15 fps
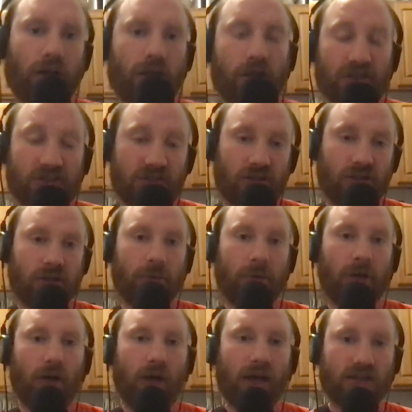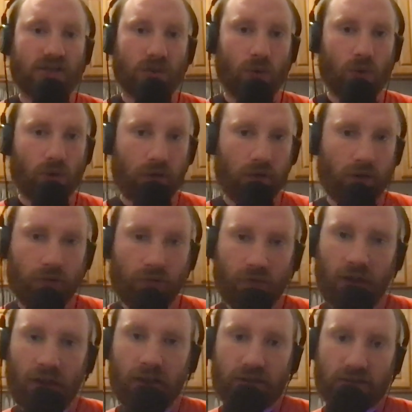concerned about as Oriole
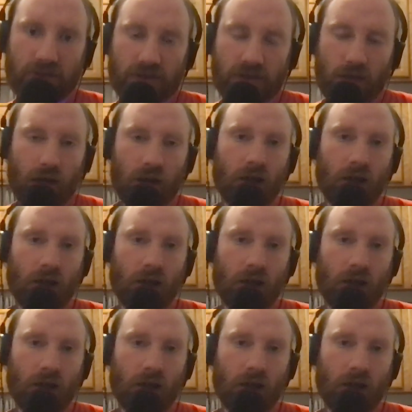fans.